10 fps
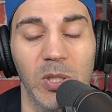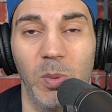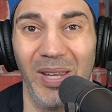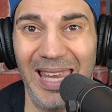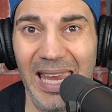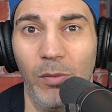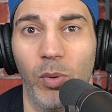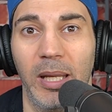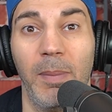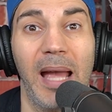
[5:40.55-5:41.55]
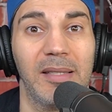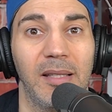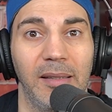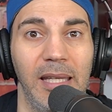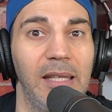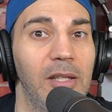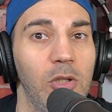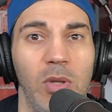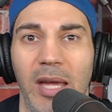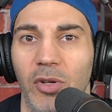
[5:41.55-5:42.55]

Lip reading: There's about 8 running backs in the league that do that.